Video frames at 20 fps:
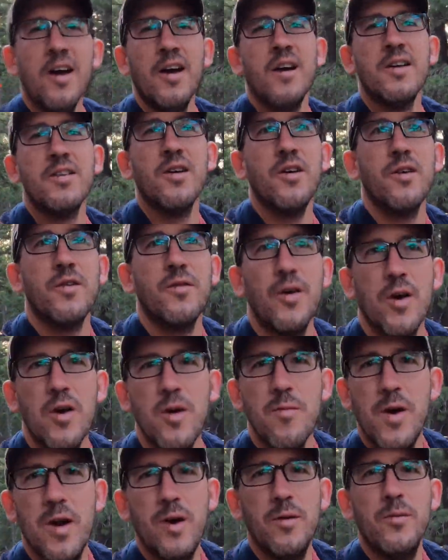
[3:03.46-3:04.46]
So it's very
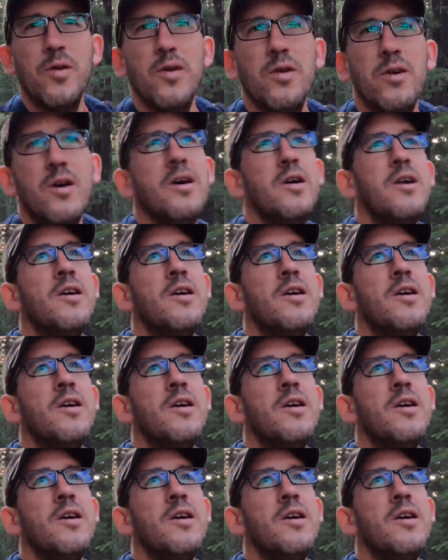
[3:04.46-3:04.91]
minimal.